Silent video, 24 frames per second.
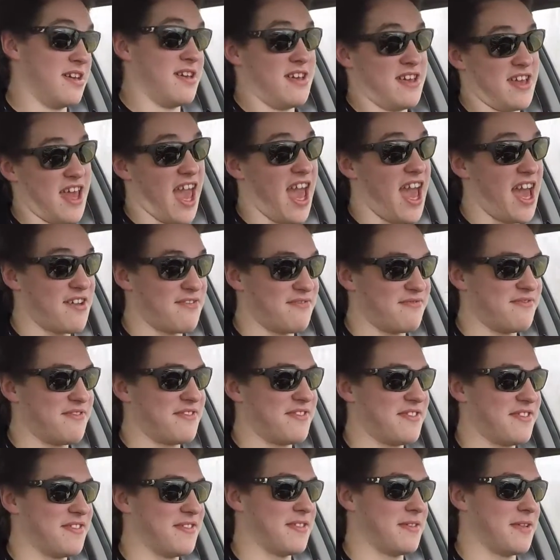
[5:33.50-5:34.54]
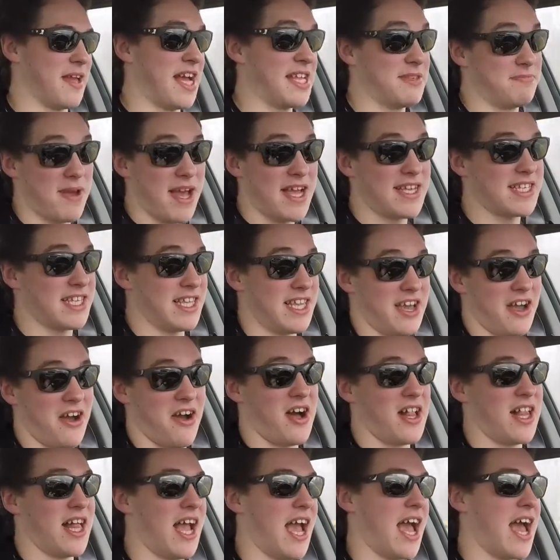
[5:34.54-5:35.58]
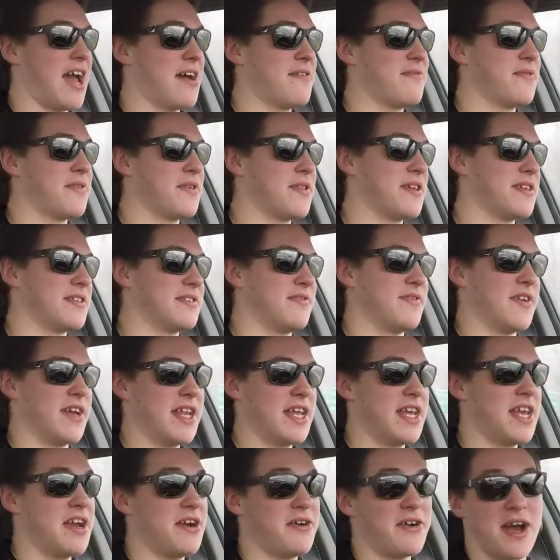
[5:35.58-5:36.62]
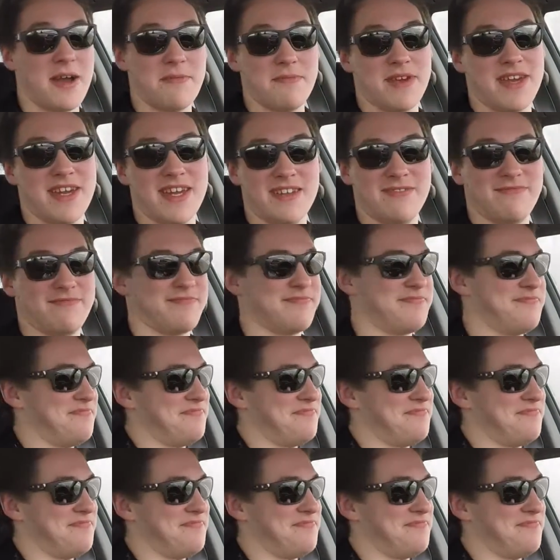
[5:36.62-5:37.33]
Yeah, that's basically all I have for this video. I mean,